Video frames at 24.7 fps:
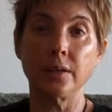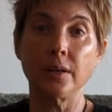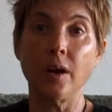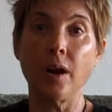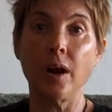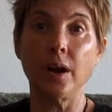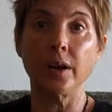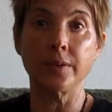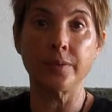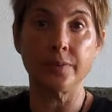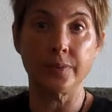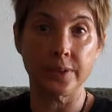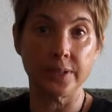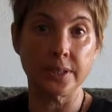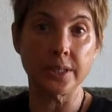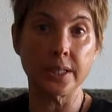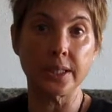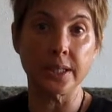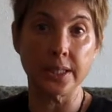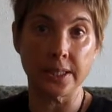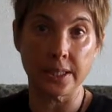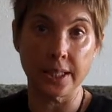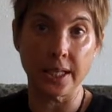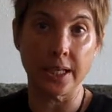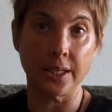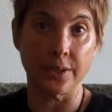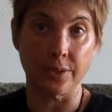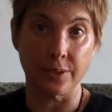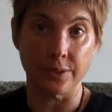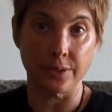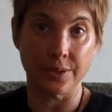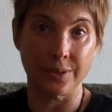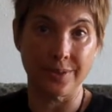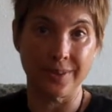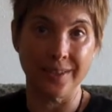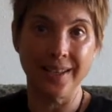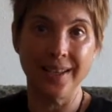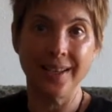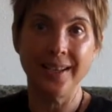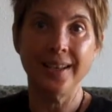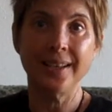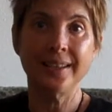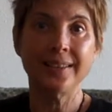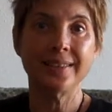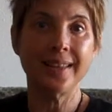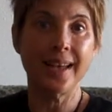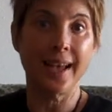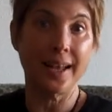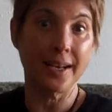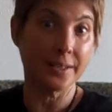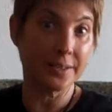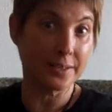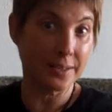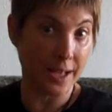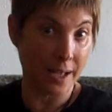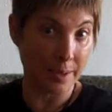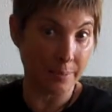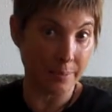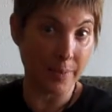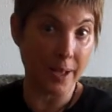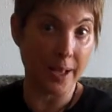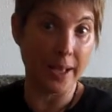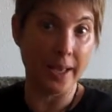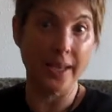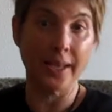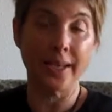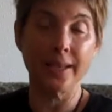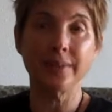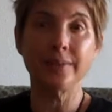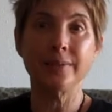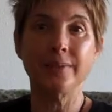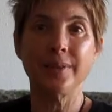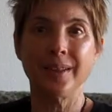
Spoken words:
art facilitators. That is not my